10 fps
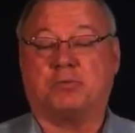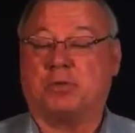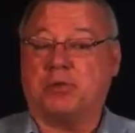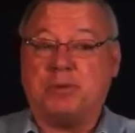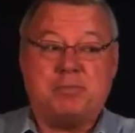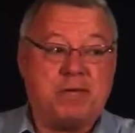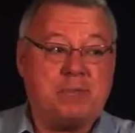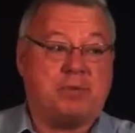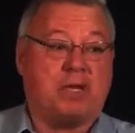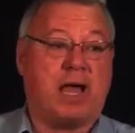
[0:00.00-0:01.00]
Will there be
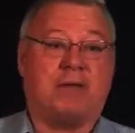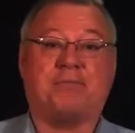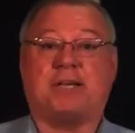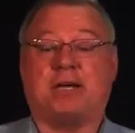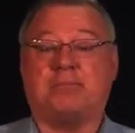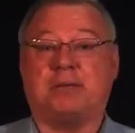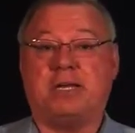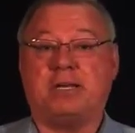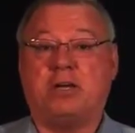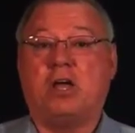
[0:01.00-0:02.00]
people at the
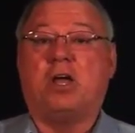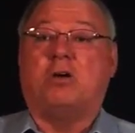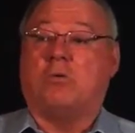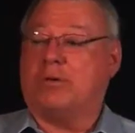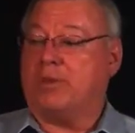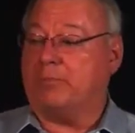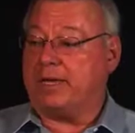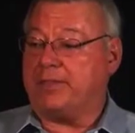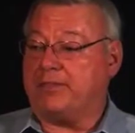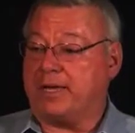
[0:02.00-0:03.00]
company where there'll
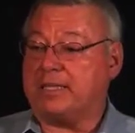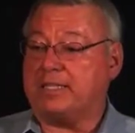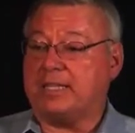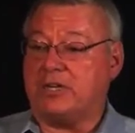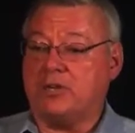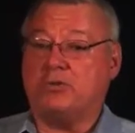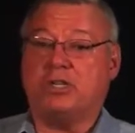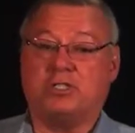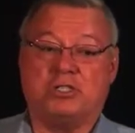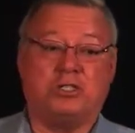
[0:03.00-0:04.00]
things that you
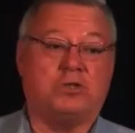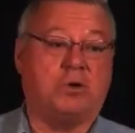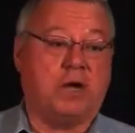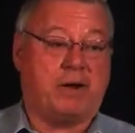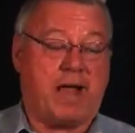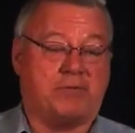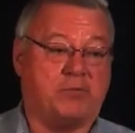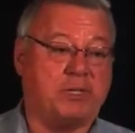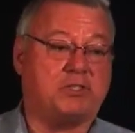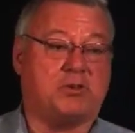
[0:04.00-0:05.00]
can do and have
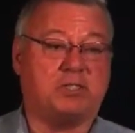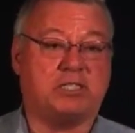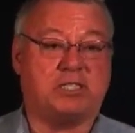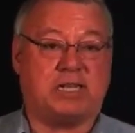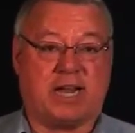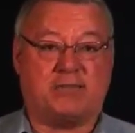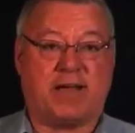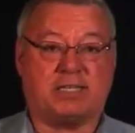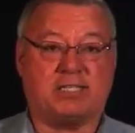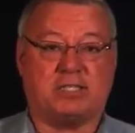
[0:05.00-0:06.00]
resources to have
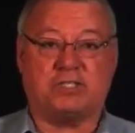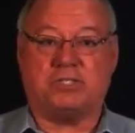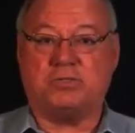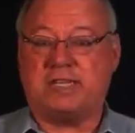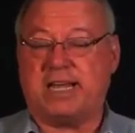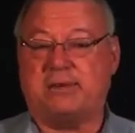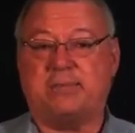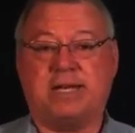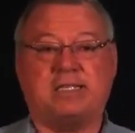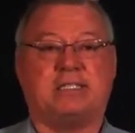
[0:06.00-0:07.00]
access to,
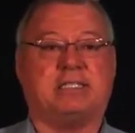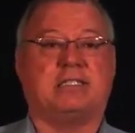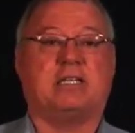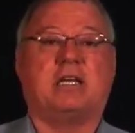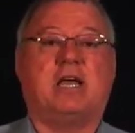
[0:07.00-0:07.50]
databases?